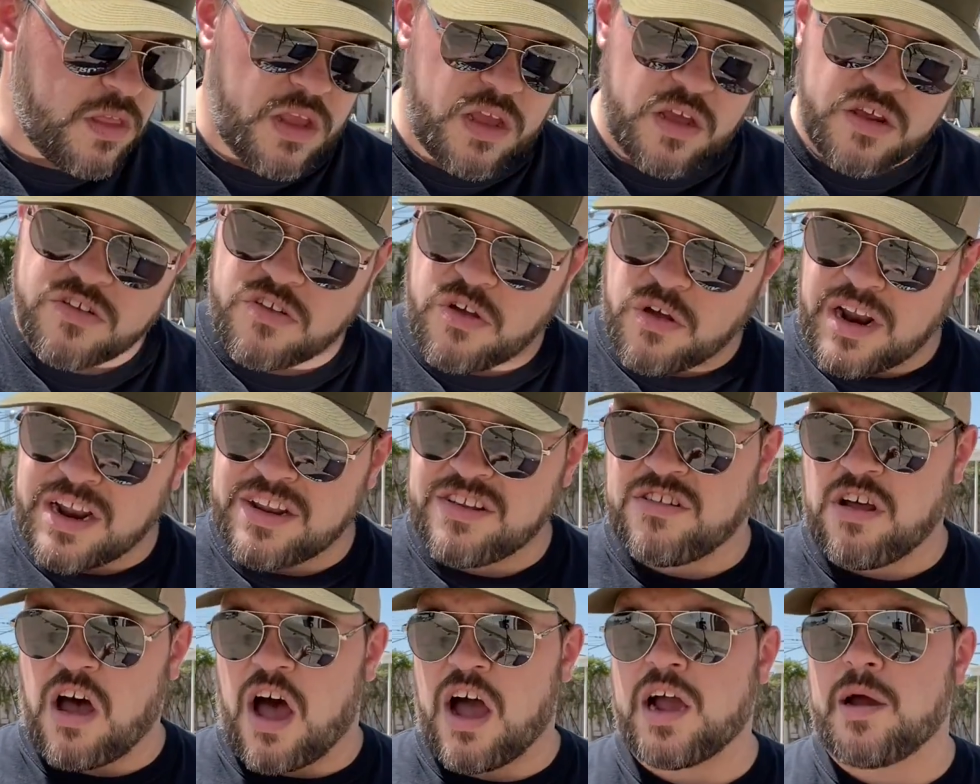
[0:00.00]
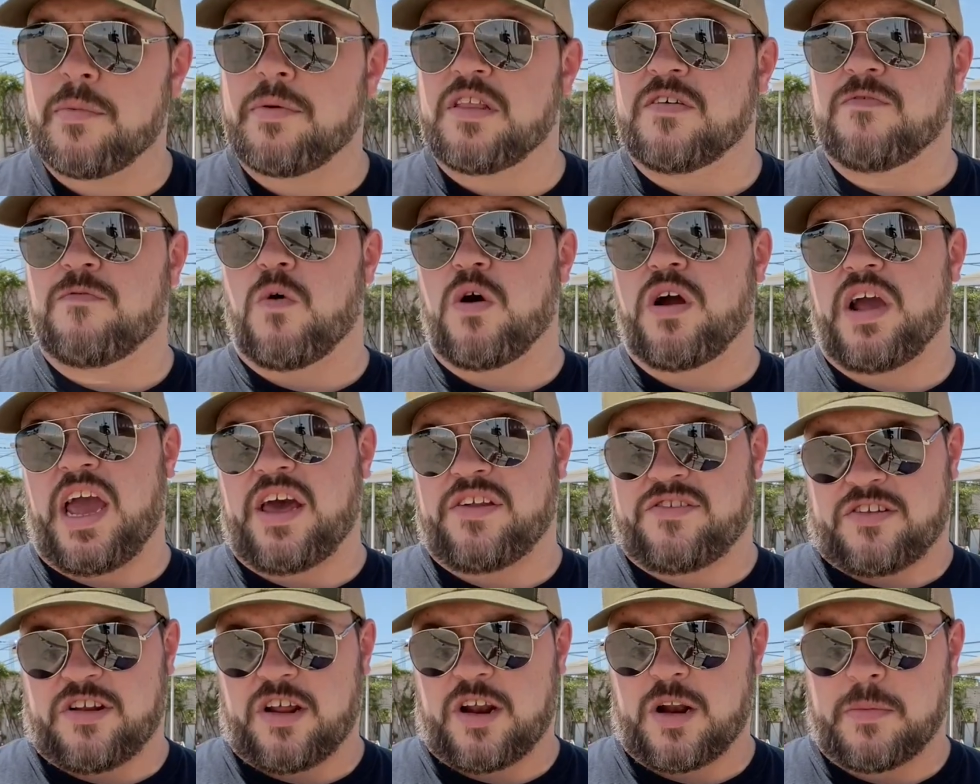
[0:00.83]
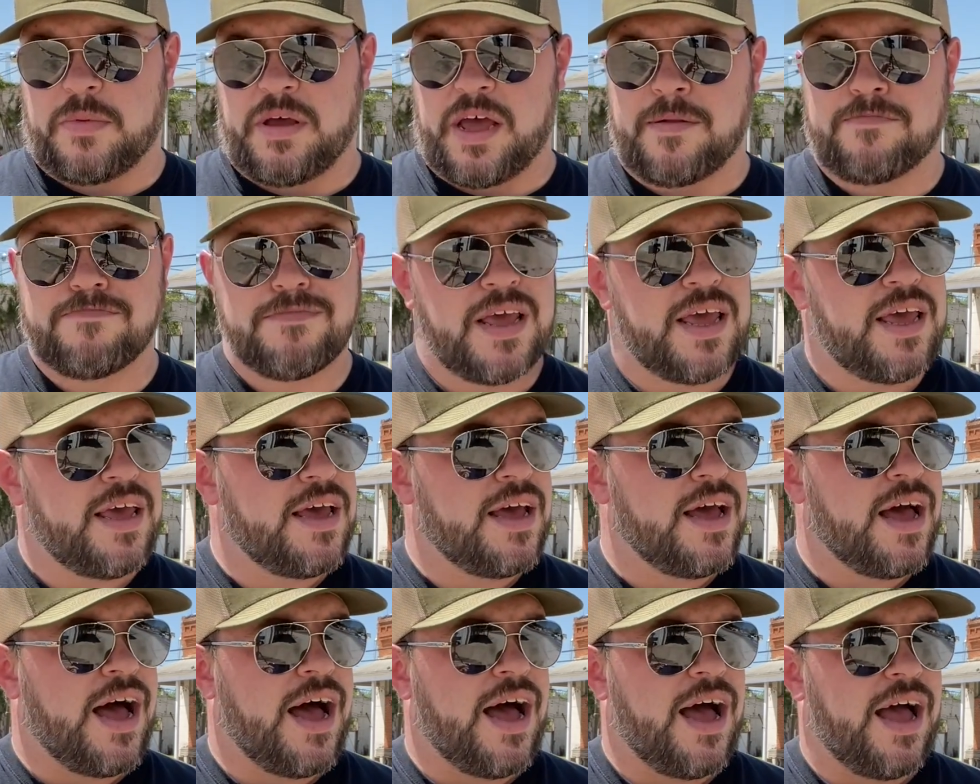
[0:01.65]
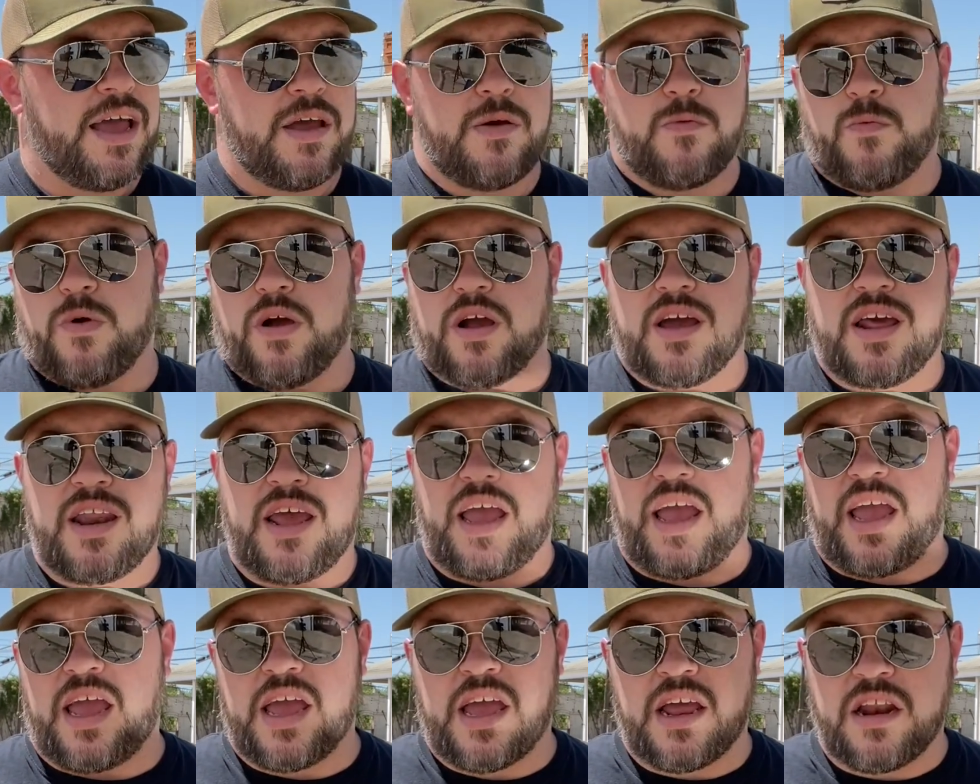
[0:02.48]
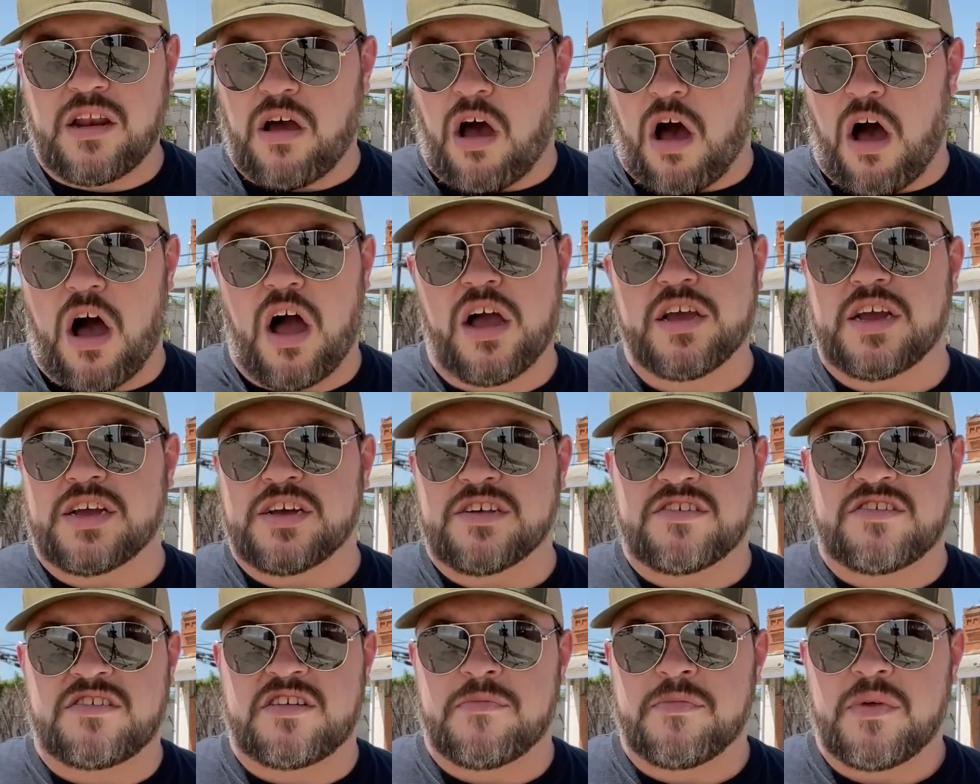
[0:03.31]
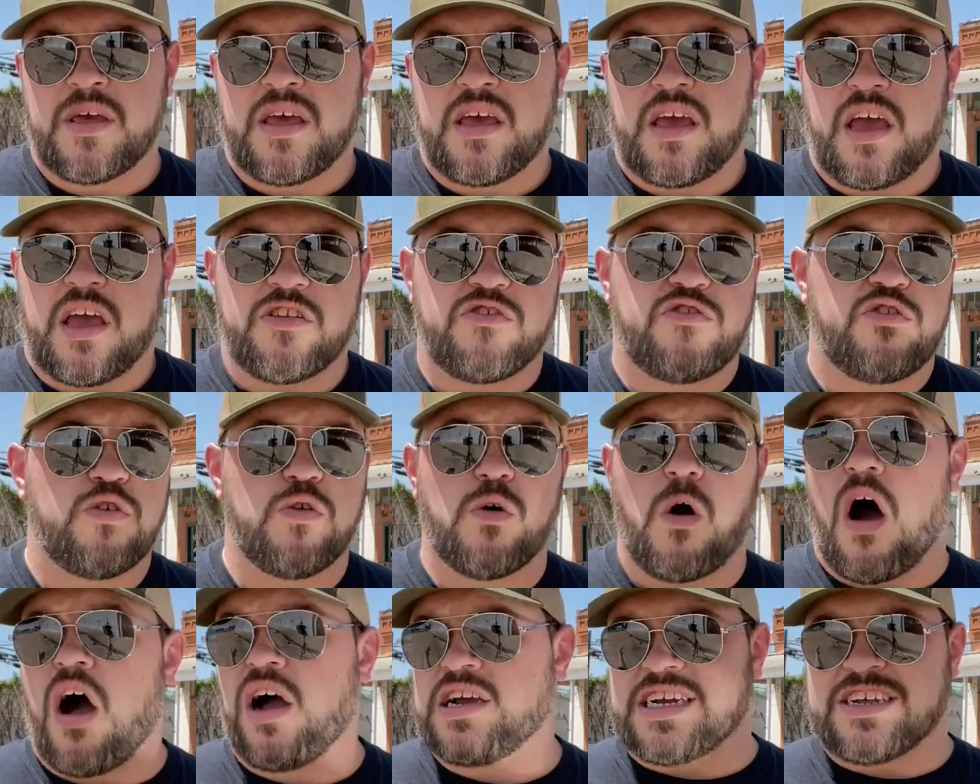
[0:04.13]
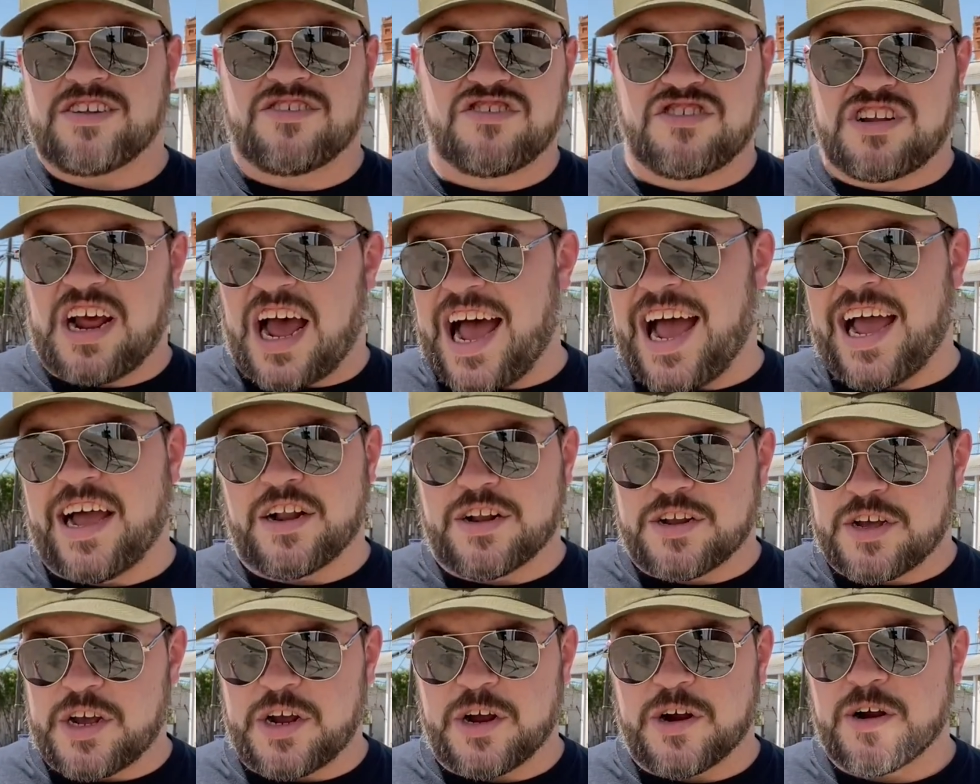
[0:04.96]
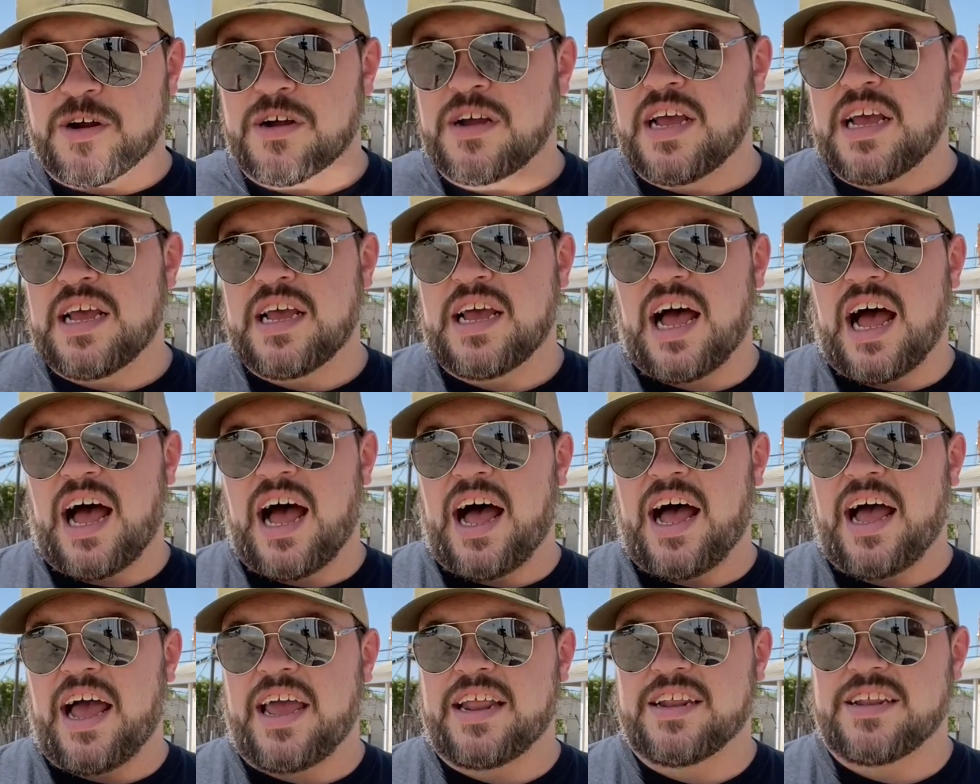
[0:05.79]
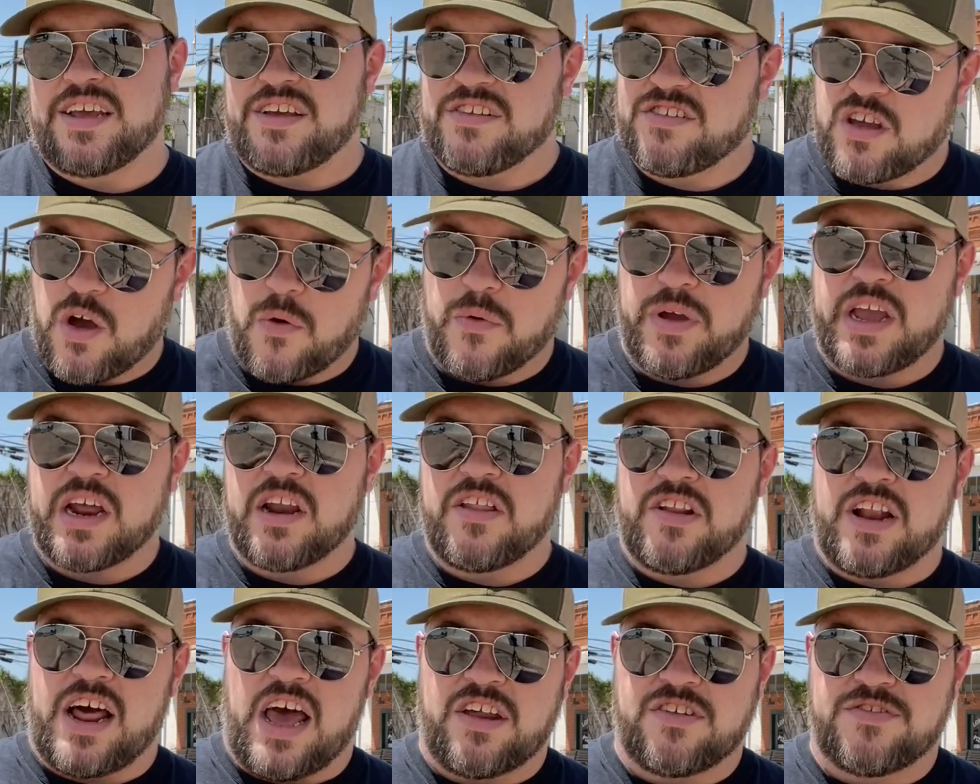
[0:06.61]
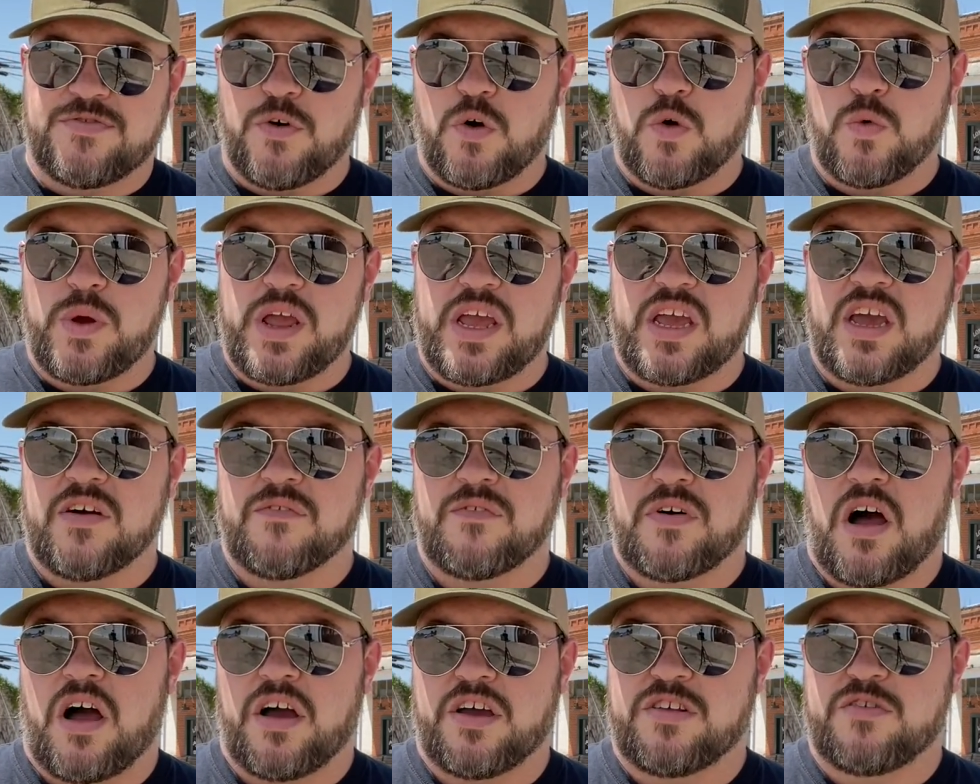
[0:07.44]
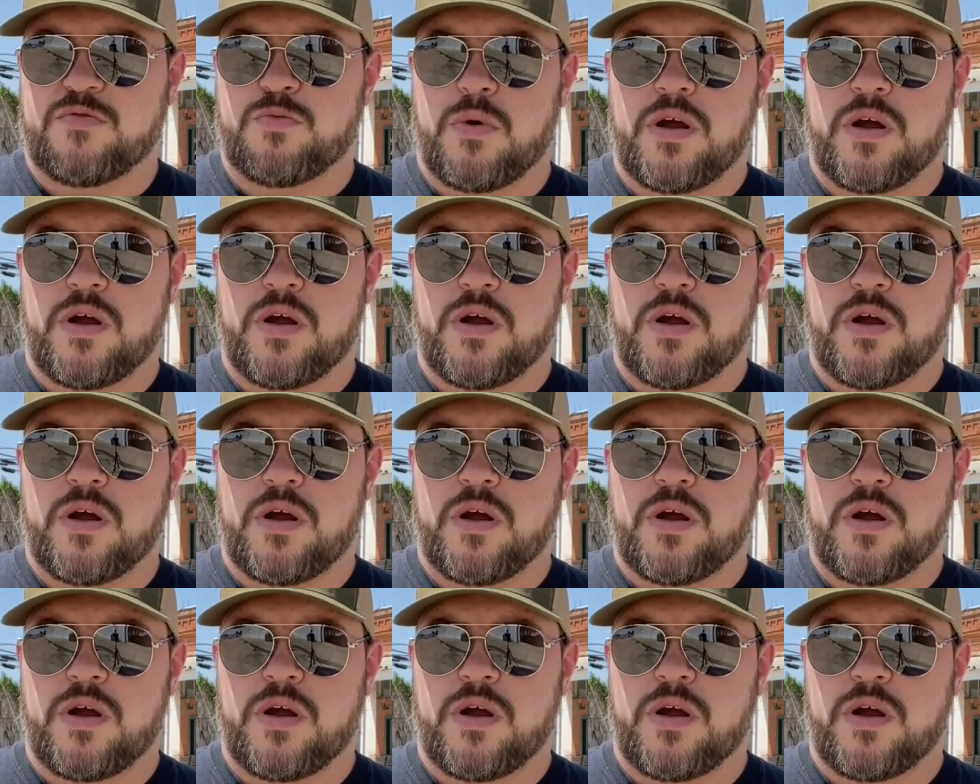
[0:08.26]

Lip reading: So let's talk about the forecast a little bit. We're going to end August in true August style here, at least going into the last full week of August.